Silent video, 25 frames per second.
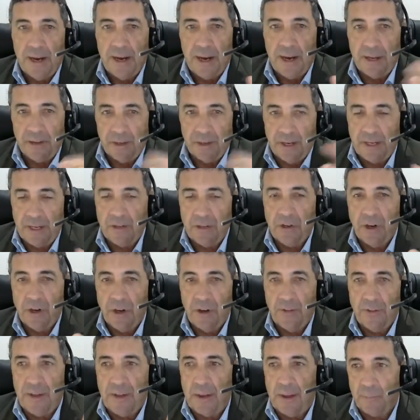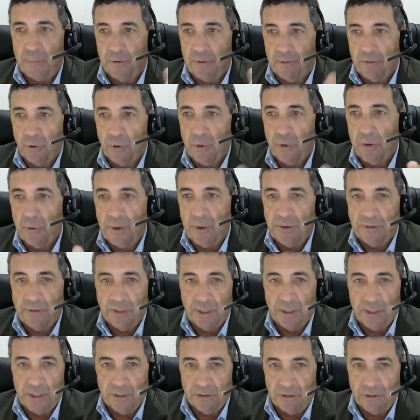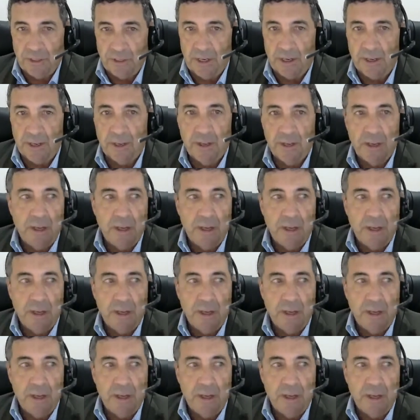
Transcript: And you need to know that before you even consider